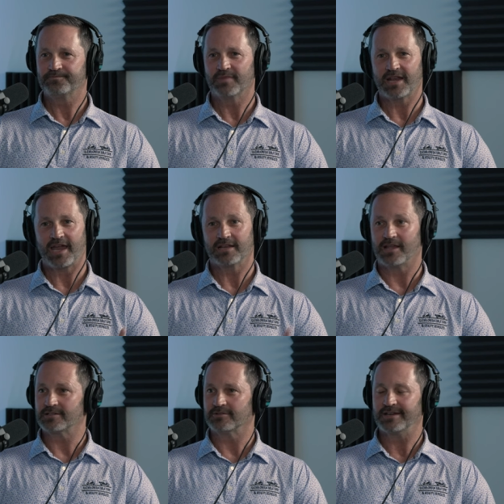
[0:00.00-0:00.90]
But I had a
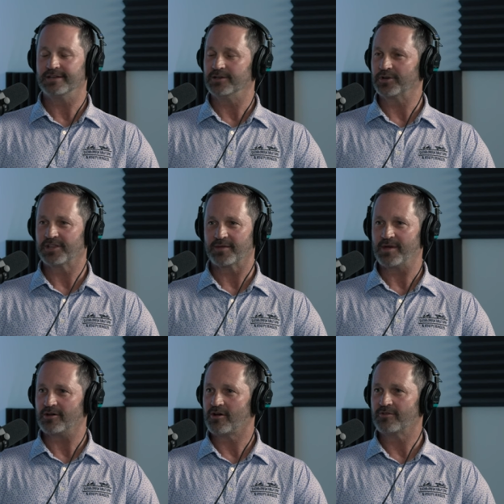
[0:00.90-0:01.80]
lot to learn. I didn't know anything
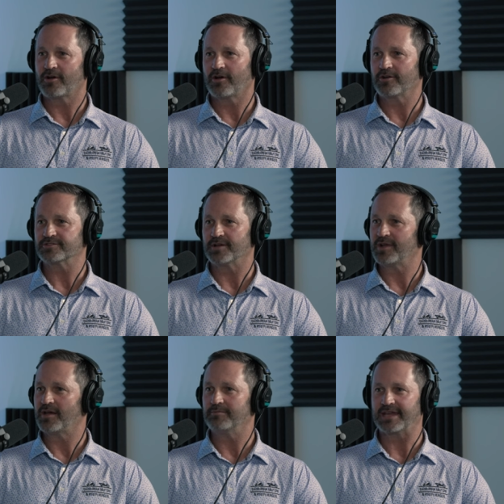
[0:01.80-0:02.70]
about golf cars. I'm
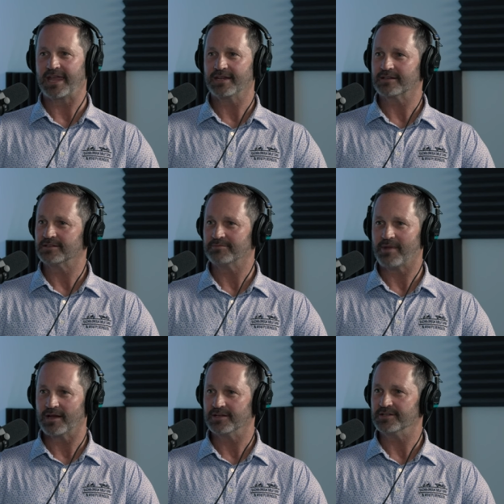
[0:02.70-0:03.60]
not mechanically
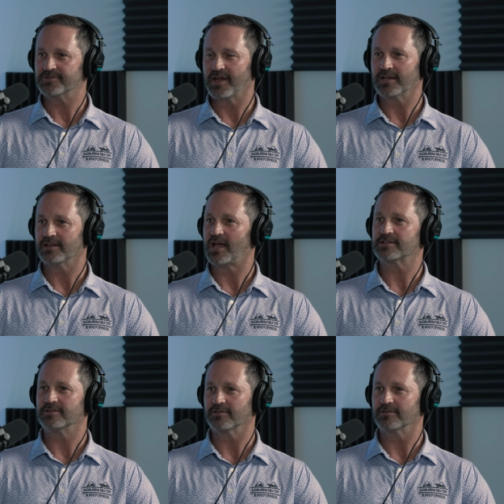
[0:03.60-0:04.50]
minded, so I had a
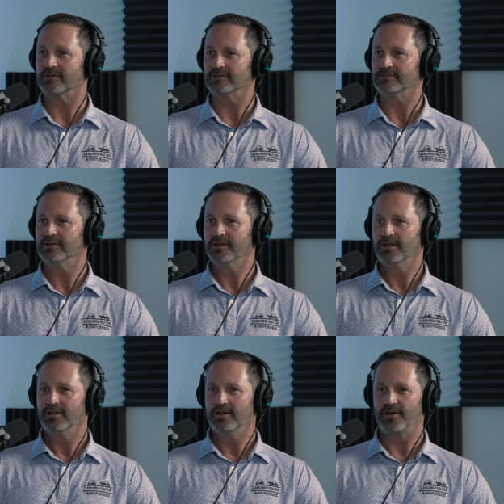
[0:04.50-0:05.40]
lot to learn on
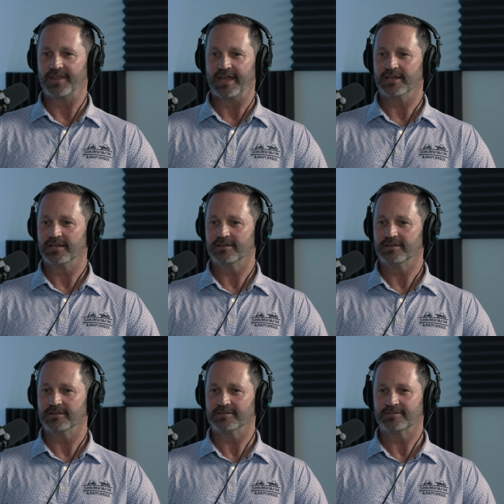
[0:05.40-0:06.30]
on that end.
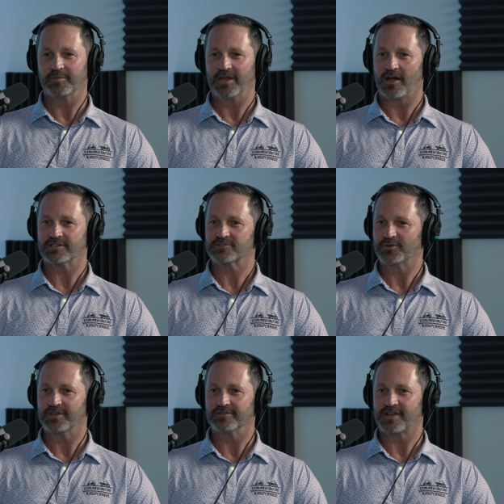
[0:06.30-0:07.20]
And to be honest
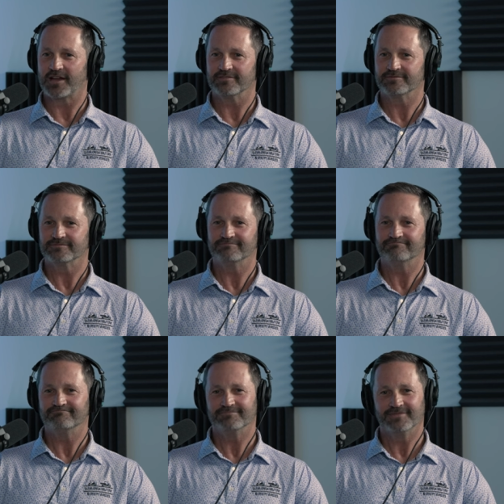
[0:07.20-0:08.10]
with you, it was kind of
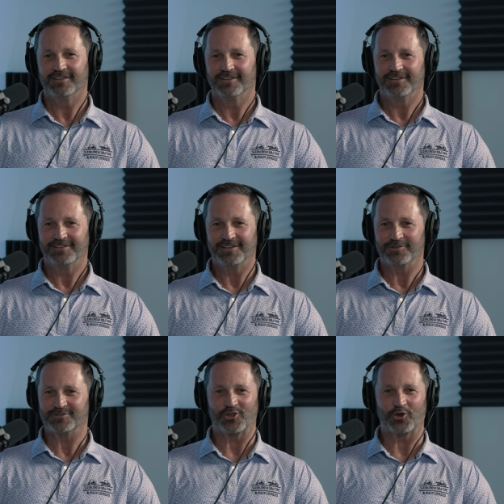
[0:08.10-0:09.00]
you know, I
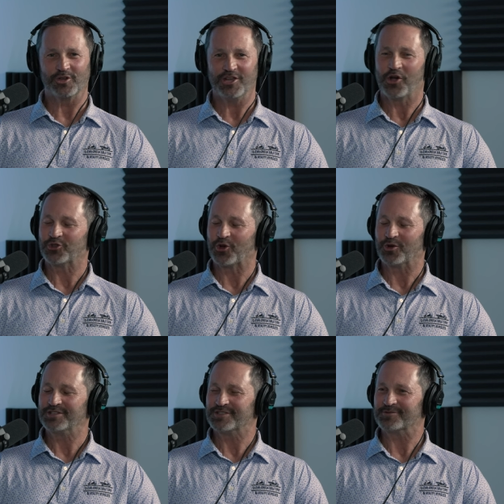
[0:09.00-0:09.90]
was 30, young
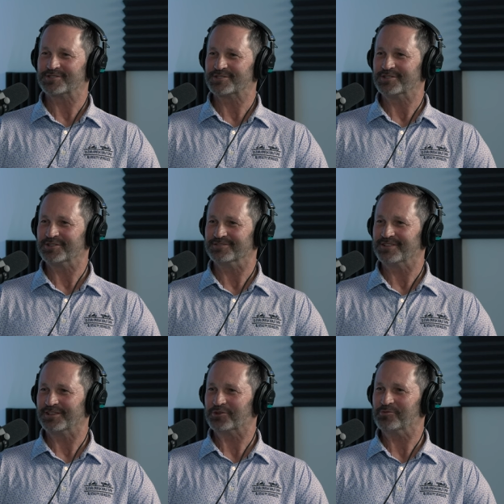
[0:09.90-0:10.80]
30s. I was still a,
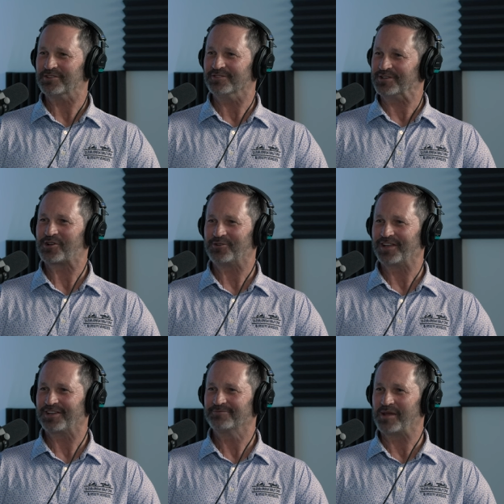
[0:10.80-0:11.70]
a little bit of a
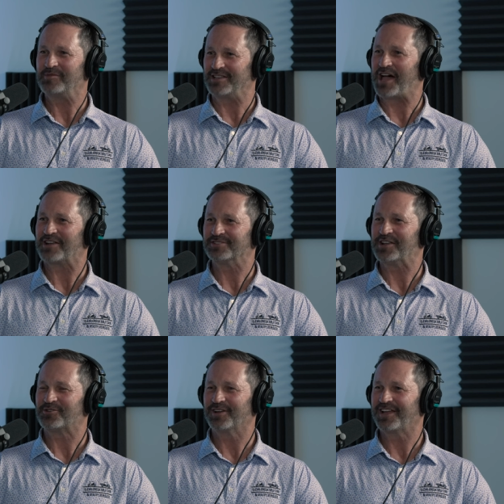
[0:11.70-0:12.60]
knucklehead, maybe a lot of a
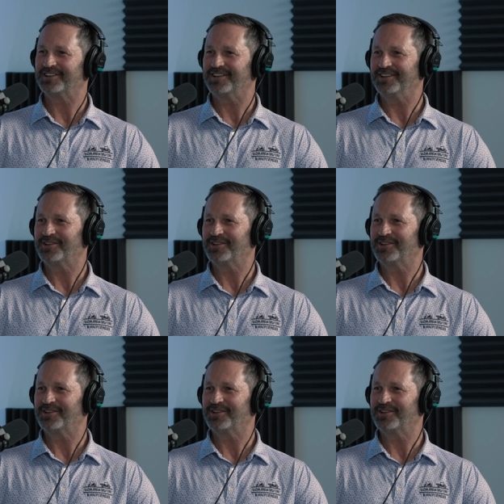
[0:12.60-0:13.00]
knucklehead